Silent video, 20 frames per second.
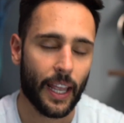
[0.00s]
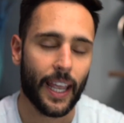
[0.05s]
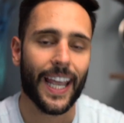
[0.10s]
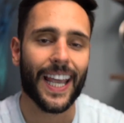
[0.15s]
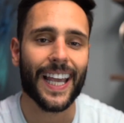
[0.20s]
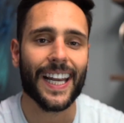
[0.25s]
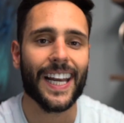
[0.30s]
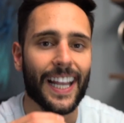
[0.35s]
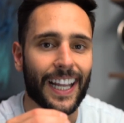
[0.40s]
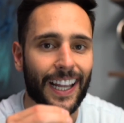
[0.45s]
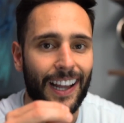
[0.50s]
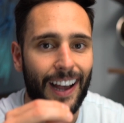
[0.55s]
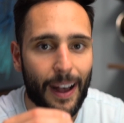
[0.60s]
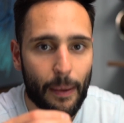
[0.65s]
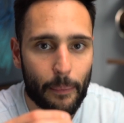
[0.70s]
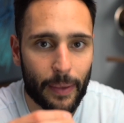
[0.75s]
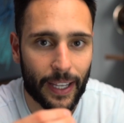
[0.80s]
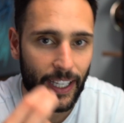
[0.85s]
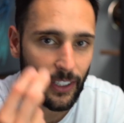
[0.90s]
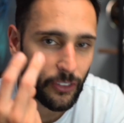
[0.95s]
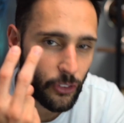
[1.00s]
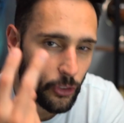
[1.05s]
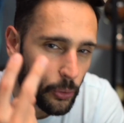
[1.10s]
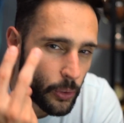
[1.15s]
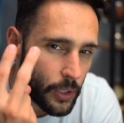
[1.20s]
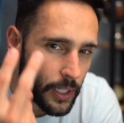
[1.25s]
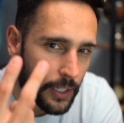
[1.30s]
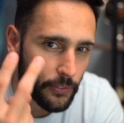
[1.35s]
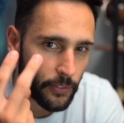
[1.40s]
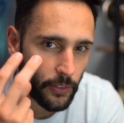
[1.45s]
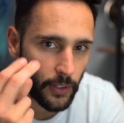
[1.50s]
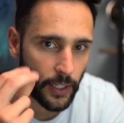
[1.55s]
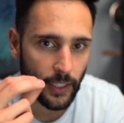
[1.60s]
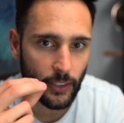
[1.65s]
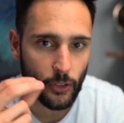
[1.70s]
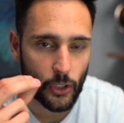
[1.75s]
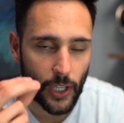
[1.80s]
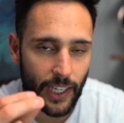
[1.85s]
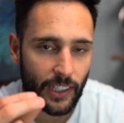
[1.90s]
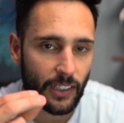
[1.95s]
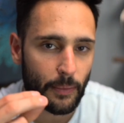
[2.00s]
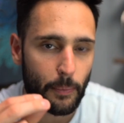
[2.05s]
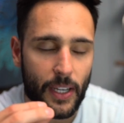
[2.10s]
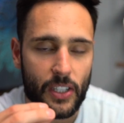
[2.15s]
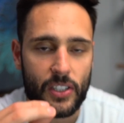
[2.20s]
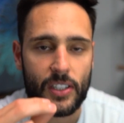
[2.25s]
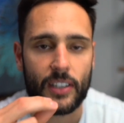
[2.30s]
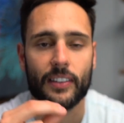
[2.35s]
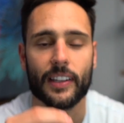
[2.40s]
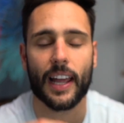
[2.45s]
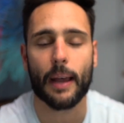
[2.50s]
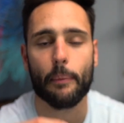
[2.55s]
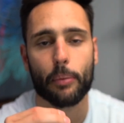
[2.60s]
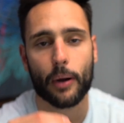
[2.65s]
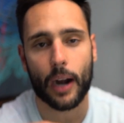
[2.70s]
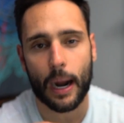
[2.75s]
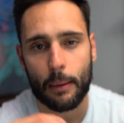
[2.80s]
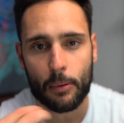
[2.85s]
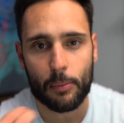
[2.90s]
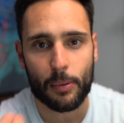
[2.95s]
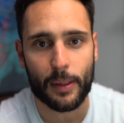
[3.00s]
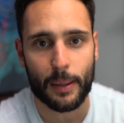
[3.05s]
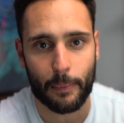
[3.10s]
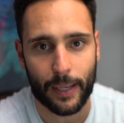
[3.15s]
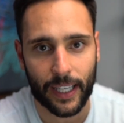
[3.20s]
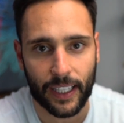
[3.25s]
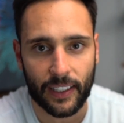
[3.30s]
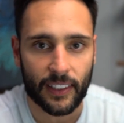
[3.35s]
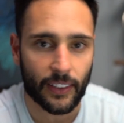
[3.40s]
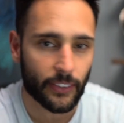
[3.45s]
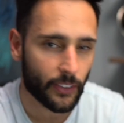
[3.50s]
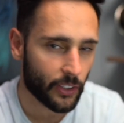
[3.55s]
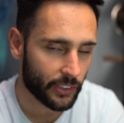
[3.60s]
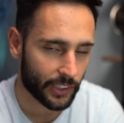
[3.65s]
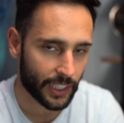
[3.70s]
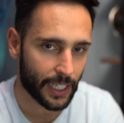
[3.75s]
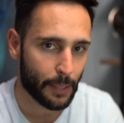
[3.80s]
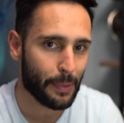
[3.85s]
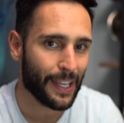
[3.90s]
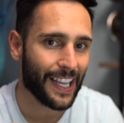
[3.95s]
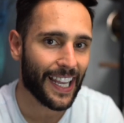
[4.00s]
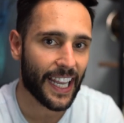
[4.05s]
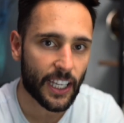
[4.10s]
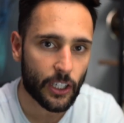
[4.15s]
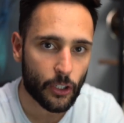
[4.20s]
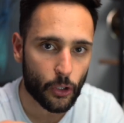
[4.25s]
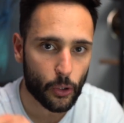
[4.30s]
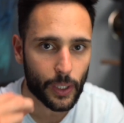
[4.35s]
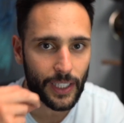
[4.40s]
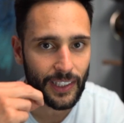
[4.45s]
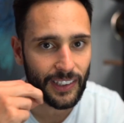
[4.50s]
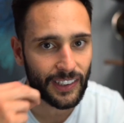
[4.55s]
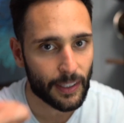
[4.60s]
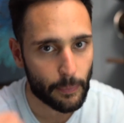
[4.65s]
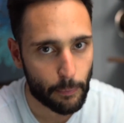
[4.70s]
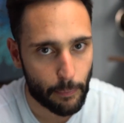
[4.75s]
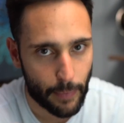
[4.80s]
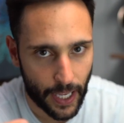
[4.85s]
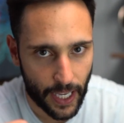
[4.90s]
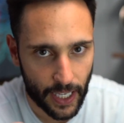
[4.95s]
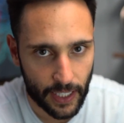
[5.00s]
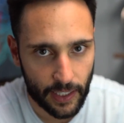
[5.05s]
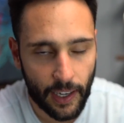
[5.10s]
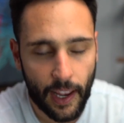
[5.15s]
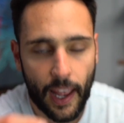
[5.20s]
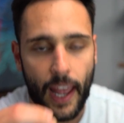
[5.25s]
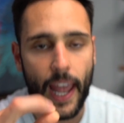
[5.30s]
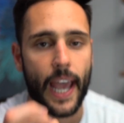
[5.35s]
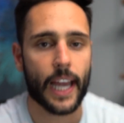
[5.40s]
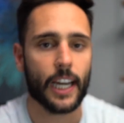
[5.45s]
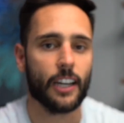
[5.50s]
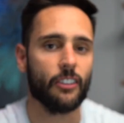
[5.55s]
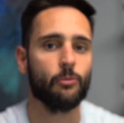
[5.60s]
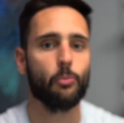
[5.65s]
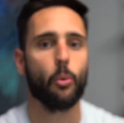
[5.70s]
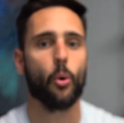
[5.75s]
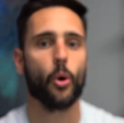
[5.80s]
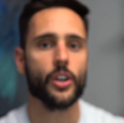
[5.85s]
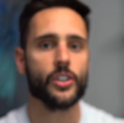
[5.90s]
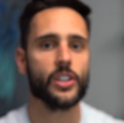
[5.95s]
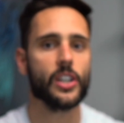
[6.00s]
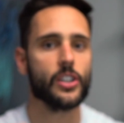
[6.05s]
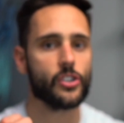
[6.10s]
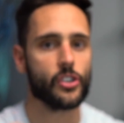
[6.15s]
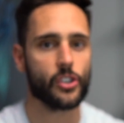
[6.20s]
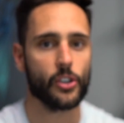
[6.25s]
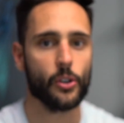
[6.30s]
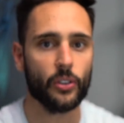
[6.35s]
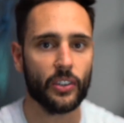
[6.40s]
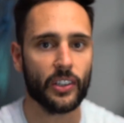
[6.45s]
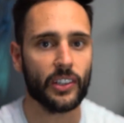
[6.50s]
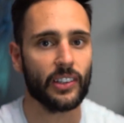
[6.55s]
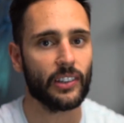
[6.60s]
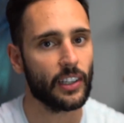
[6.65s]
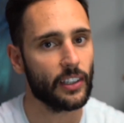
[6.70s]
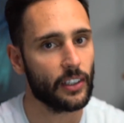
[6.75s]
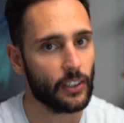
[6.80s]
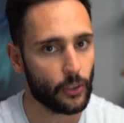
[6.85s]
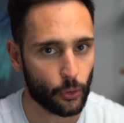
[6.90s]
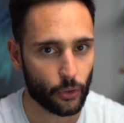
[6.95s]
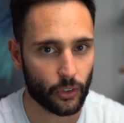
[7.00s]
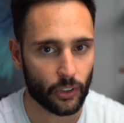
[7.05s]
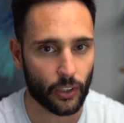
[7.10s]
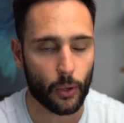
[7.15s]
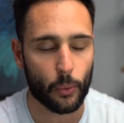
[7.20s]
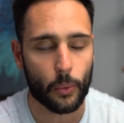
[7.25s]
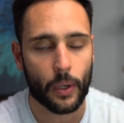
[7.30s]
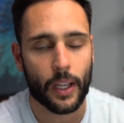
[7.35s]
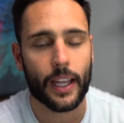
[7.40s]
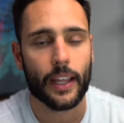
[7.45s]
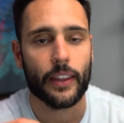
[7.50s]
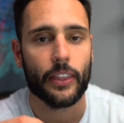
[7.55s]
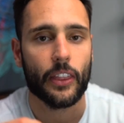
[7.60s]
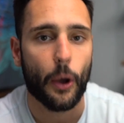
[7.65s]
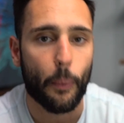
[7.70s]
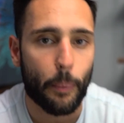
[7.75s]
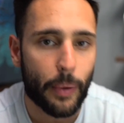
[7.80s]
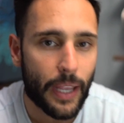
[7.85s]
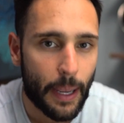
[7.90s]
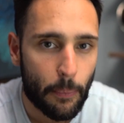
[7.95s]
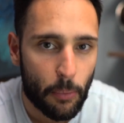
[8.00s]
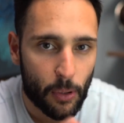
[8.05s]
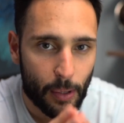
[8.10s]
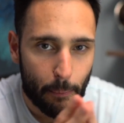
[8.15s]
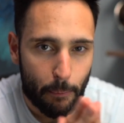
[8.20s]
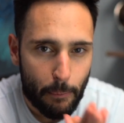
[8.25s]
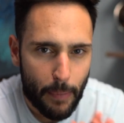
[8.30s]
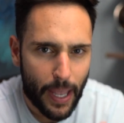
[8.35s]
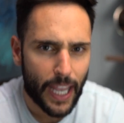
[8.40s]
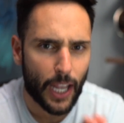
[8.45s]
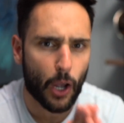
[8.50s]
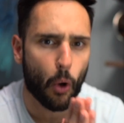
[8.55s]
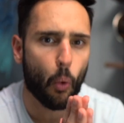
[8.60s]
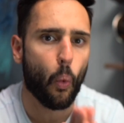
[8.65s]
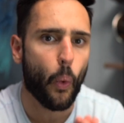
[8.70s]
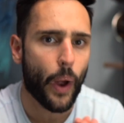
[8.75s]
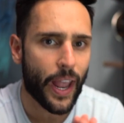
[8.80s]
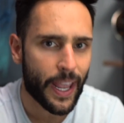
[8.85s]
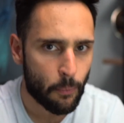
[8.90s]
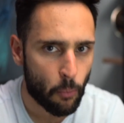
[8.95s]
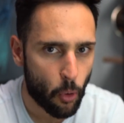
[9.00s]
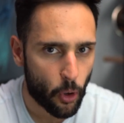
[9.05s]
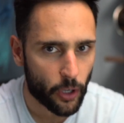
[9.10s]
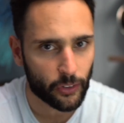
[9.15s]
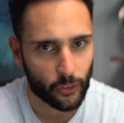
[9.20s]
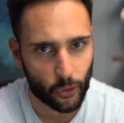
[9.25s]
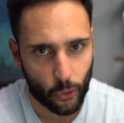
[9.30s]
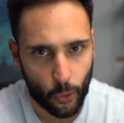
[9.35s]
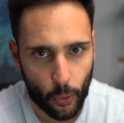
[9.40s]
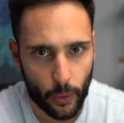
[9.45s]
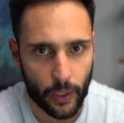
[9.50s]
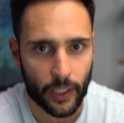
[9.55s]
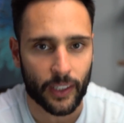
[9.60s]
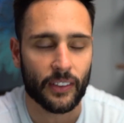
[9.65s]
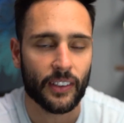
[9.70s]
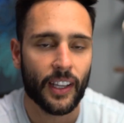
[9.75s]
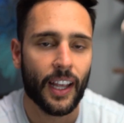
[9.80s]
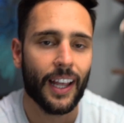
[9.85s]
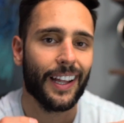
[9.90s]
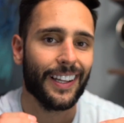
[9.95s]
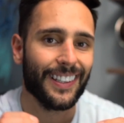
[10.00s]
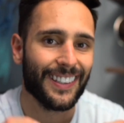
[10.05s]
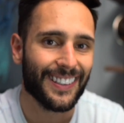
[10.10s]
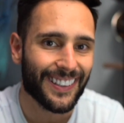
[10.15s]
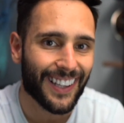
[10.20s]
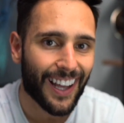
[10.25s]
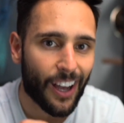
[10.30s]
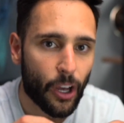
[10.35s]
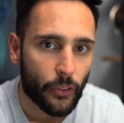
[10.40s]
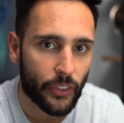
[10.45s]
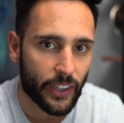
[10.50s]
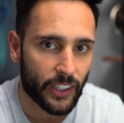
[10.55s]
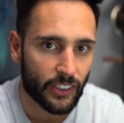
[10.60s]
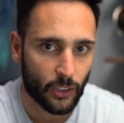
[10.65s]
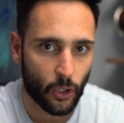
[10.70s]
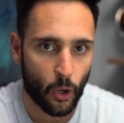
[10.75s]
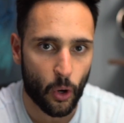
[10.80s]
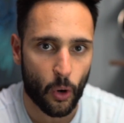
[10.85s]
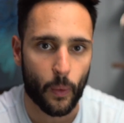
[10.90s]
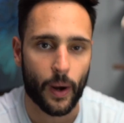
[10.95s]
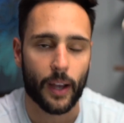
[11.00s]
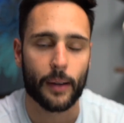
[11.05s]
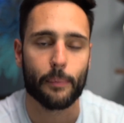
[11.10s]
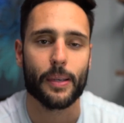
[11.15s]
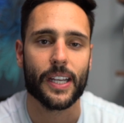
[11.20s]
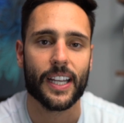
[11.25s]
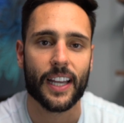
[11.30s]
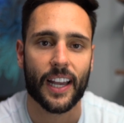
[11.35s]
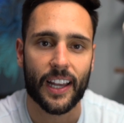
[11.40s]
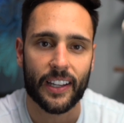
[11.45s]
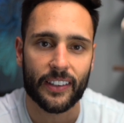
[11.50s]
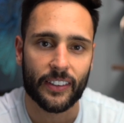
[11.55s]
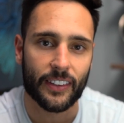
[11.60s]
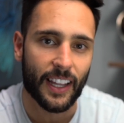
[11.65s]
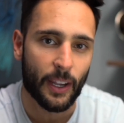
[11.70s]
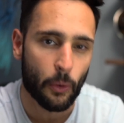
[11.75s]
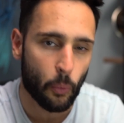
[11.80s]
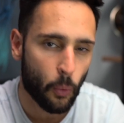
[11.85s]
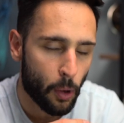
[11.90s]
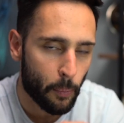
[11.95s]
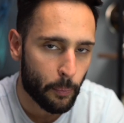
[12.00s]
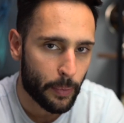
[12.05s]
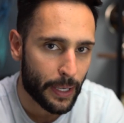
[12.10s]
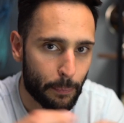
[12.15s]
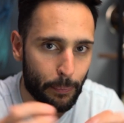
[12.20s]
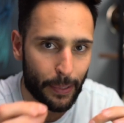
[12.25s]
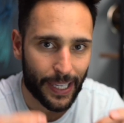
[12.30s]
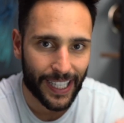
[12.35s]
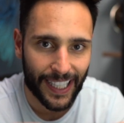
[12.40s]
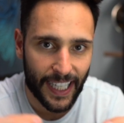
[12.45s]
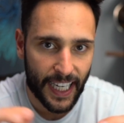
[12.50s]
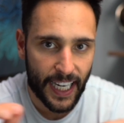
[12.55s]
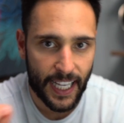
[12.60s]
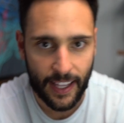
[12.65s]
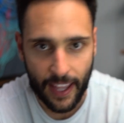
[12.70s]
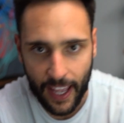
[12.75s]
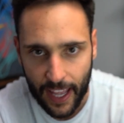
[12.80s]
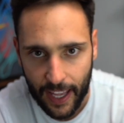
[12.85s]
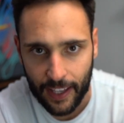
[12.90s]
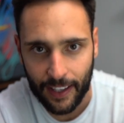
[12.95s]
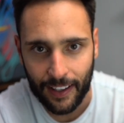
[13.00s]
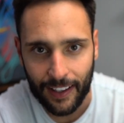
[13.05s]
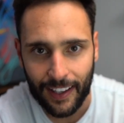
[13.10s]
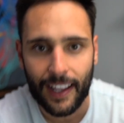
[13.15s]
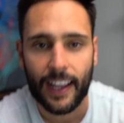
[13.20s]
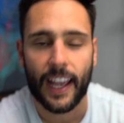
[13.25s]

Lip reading: In it coming in 2 different transmissions, that probably means that there's going to be increased demand, and if Porsche chooses to do so, they'll be able to make way more Tourings sell this go around because they will be PDK.